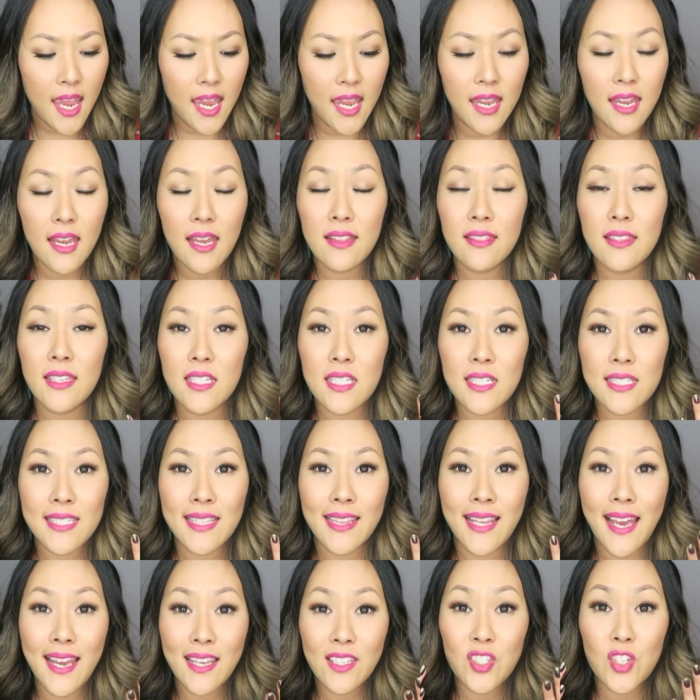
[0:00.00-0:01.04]
And they just
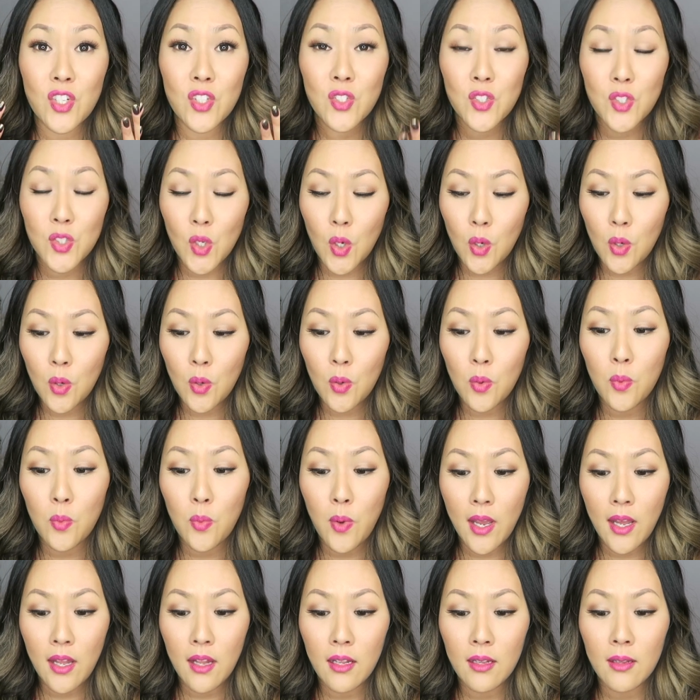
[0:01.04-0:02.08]
last so
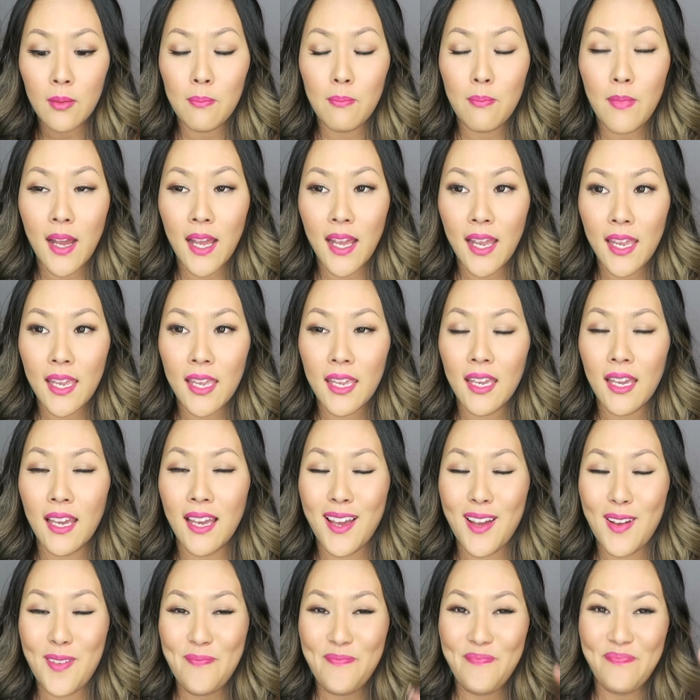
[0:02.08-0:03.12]
well. My
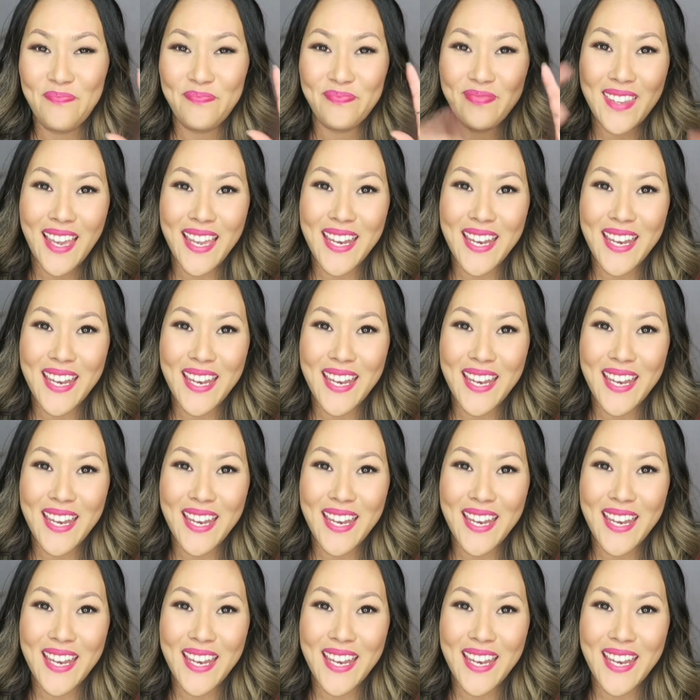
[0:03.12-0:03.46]
um,